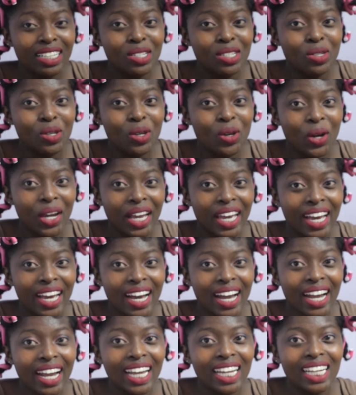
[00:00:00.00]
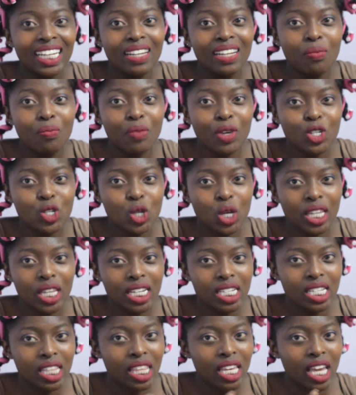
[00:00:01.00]
to your hair, kindly make sure
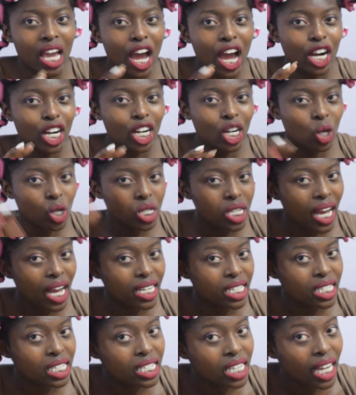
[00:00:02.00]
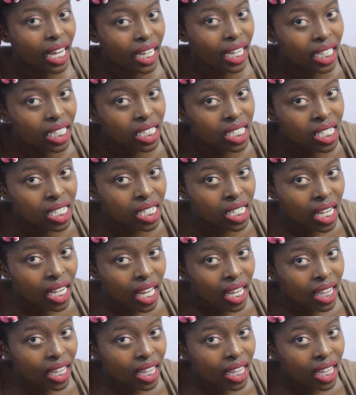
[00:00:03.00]
that they are not as tight,